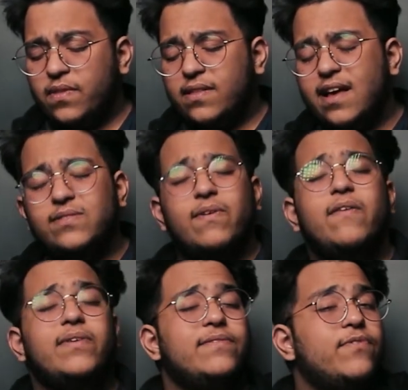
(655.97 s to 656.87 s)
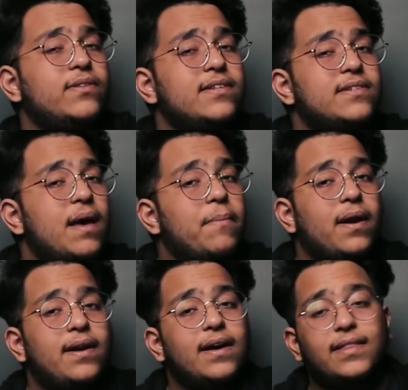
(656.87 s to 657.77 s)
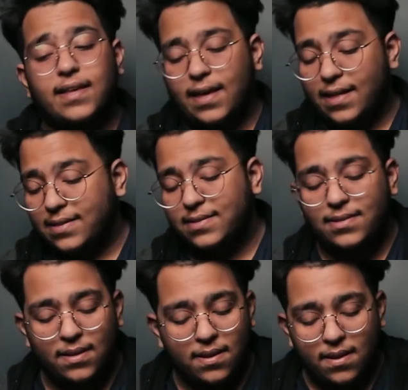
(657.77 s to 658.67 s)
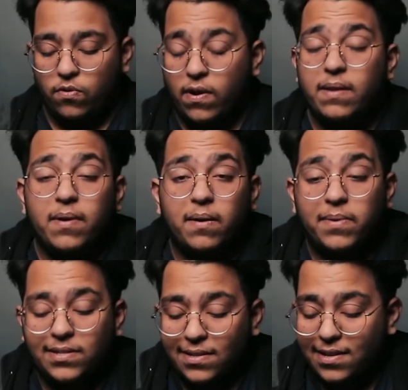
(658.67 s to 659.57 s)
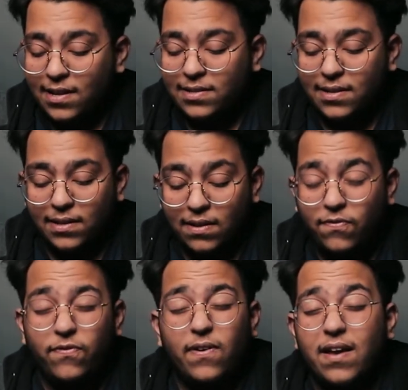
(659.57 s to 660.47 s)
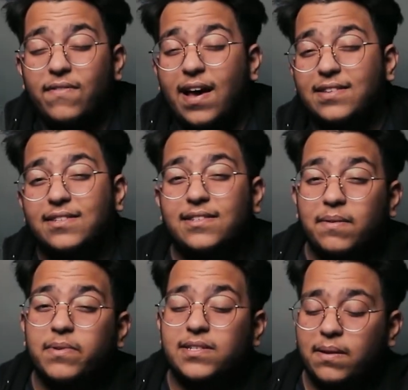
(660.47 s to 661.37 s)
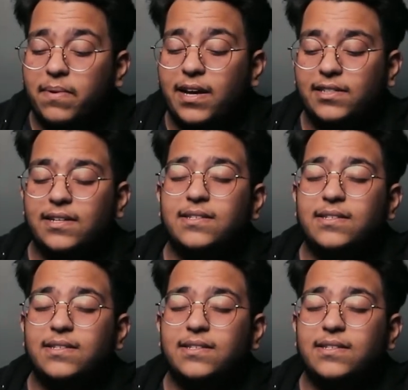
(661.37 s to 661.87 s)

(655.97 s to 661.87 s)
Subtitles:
That's why I went for this camera, nothing else. 20 megapixel sensor, the 5-axis image stabilization